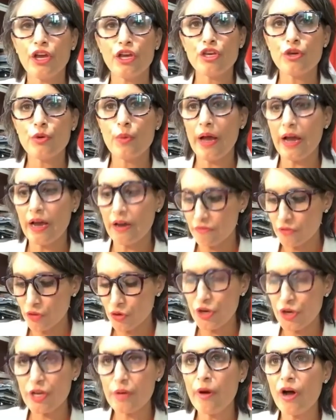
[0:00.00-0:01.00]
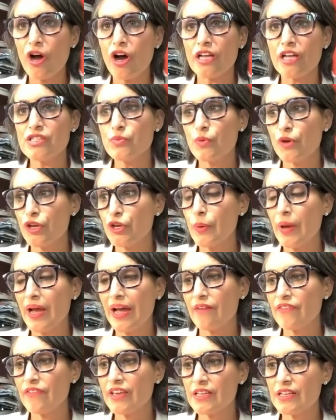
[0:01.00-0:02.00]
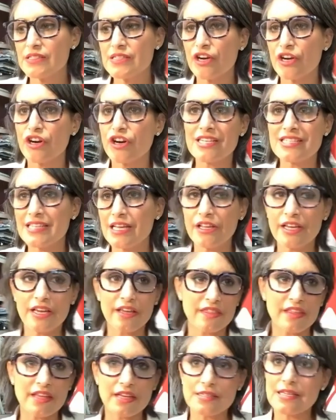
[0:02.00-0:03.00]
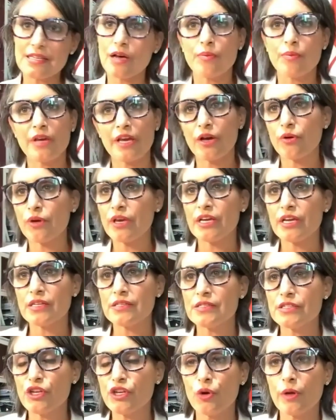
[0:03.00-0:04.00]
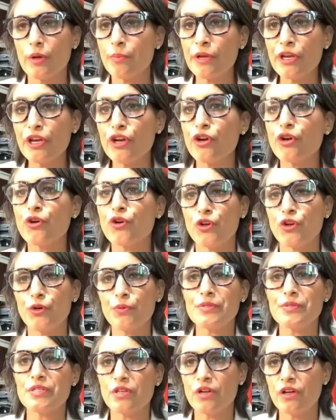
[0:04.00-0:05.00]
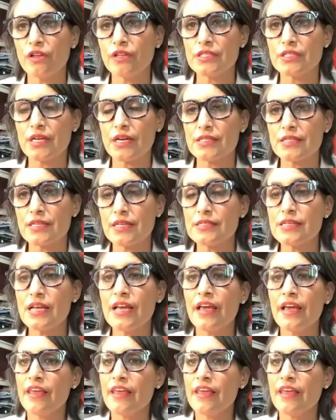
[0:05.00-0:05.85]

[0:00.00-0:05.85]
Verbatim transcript: you have learning pods where you have kids that are excelling at things helping out kids you know in peer groups and all these kinds of things